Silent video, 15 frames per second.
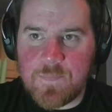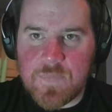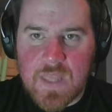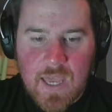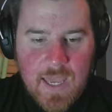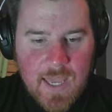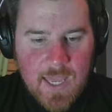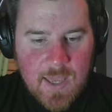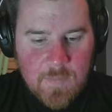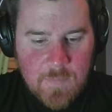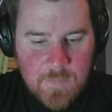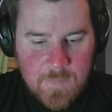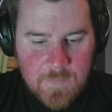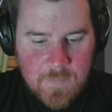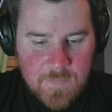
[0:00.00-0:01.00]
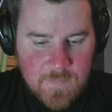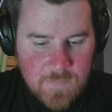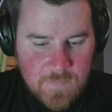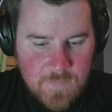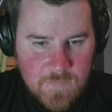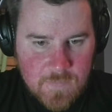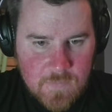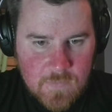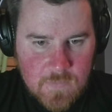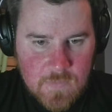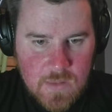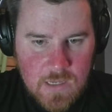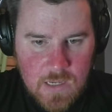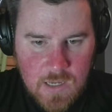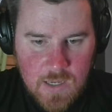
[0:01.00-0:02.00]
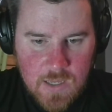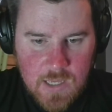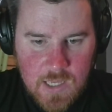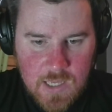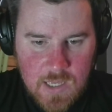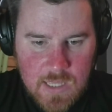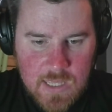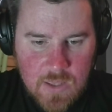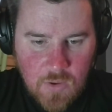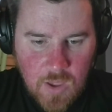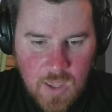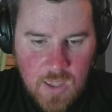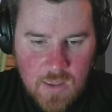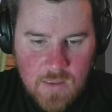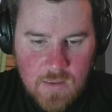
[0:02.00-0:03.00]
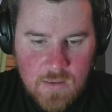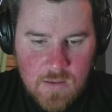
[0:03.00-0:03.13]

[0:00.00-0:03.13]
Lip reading: Um. Okay.